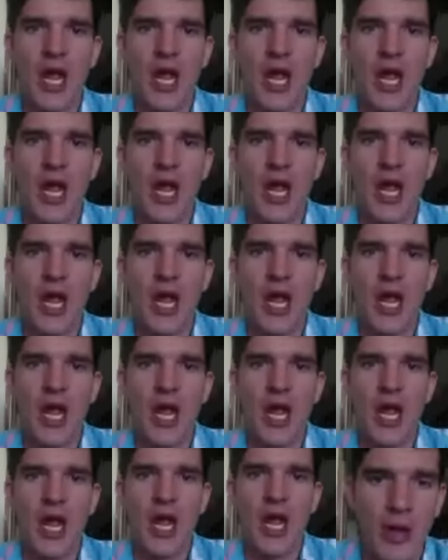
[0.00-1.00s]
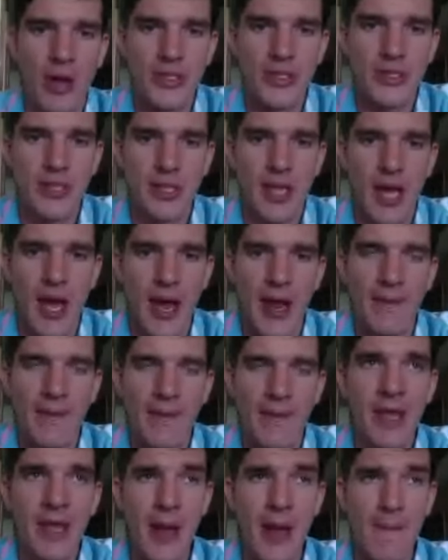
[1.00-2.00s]
from, from coaches and players
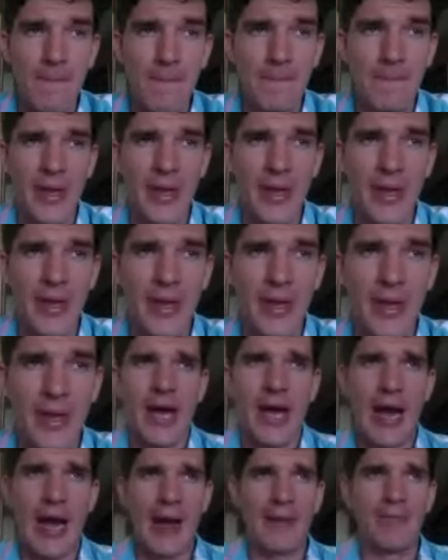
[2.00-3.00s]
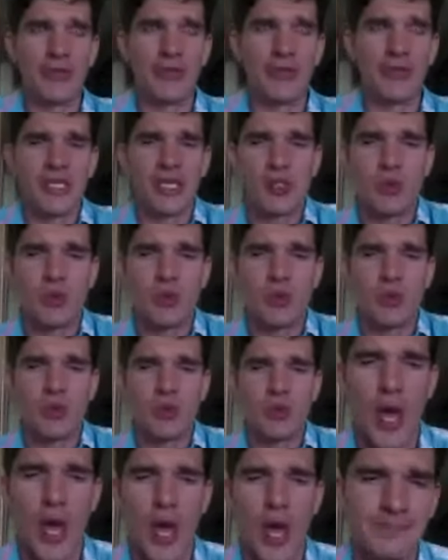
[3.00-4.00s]
alike. Big, um,
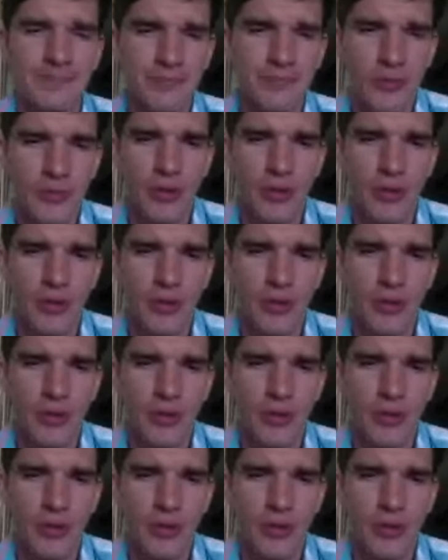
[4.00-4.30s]
6'1,